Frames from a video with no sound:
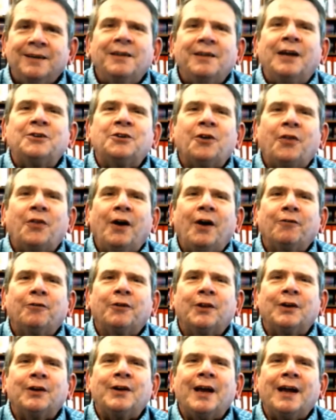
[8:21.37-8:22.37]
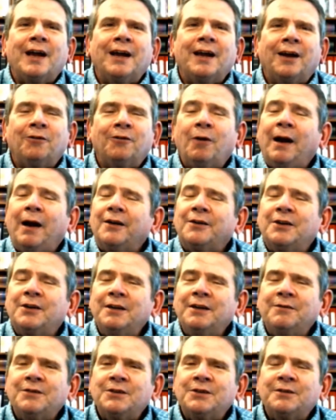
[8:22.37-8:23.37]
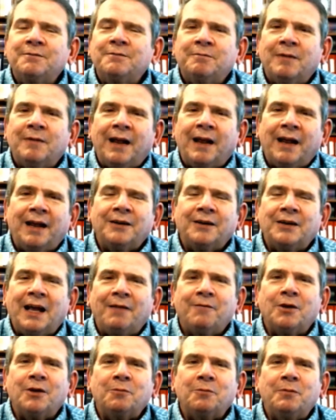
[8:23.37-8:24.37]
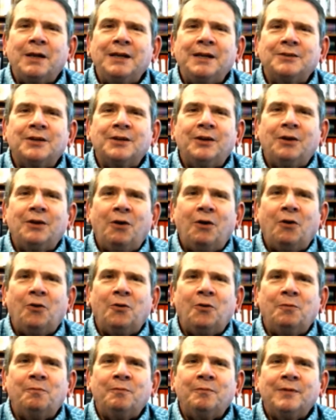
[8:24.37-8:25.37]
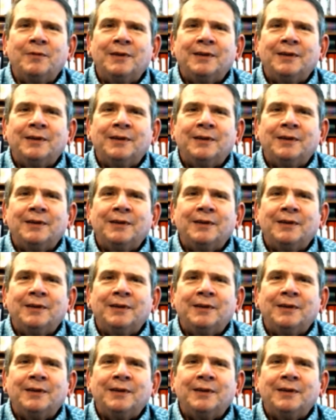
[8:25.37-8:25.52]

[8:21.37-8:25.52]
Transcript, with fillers: That's your thought for the day on relatives and having peace in the home,